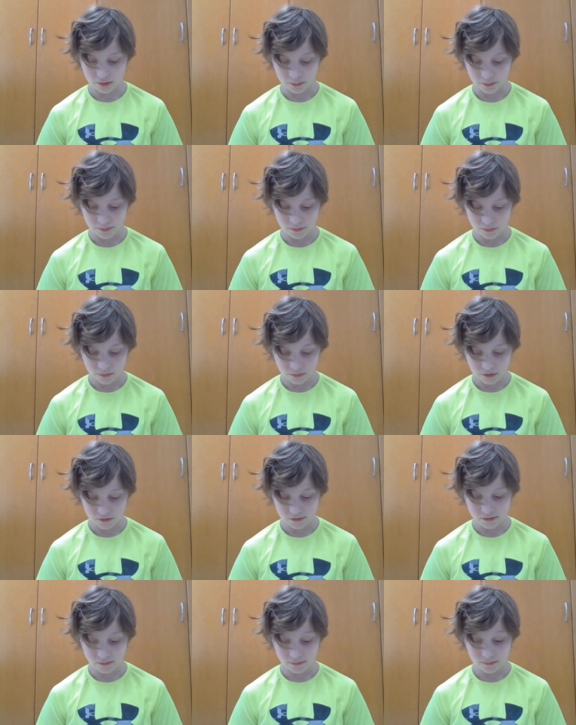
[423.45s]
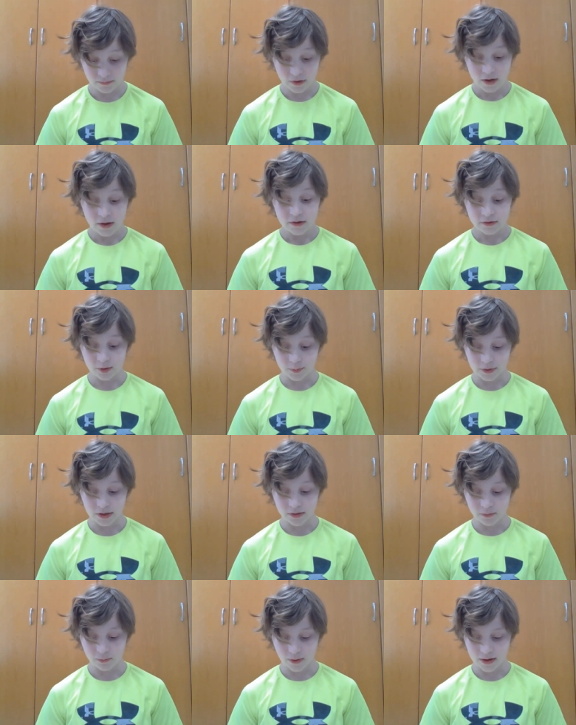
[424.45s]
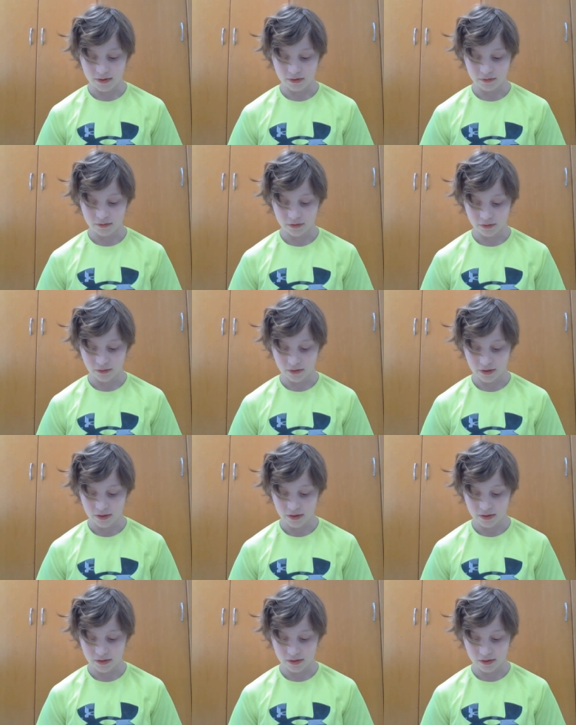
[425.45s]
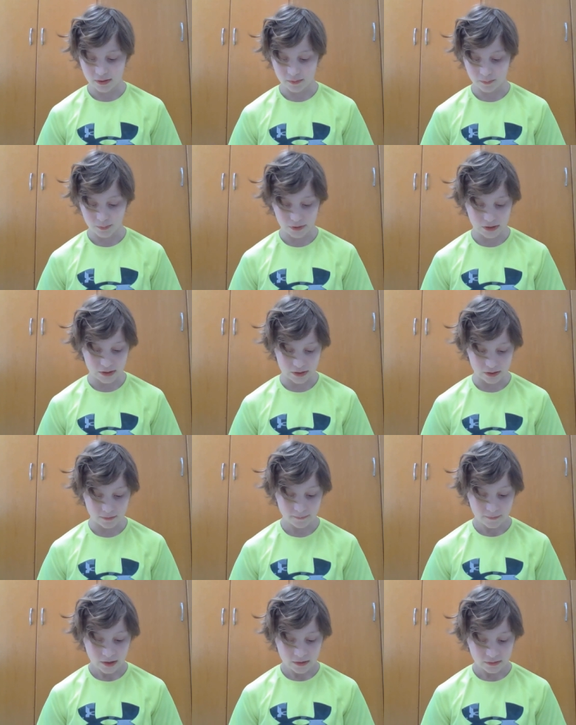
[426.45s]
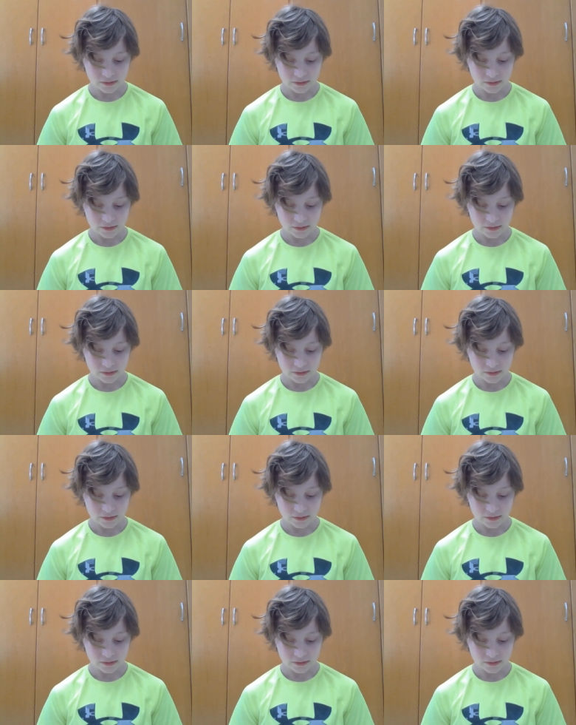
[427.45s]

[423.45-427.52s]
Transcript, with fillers: to to be ready to hit and be hit.